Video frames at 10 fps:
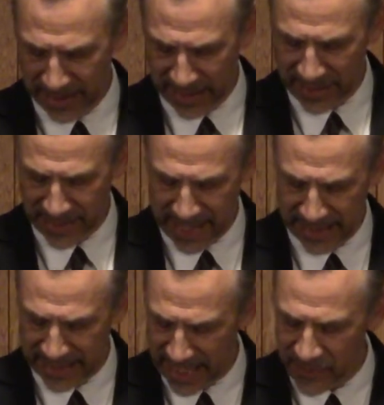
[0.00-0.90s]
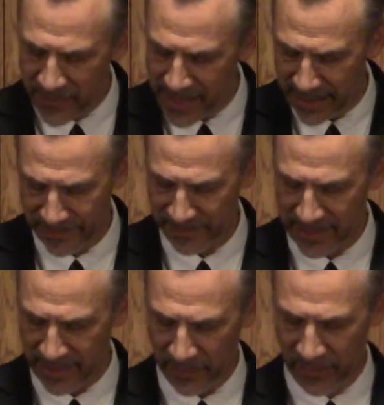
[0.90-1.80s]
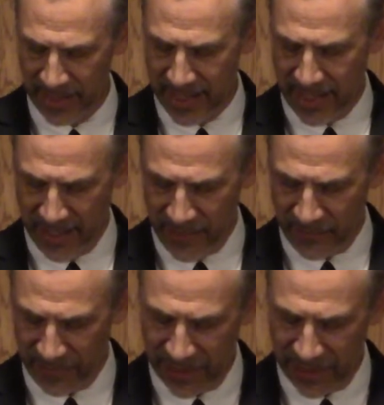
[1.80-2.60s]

does he say? Save me? No. For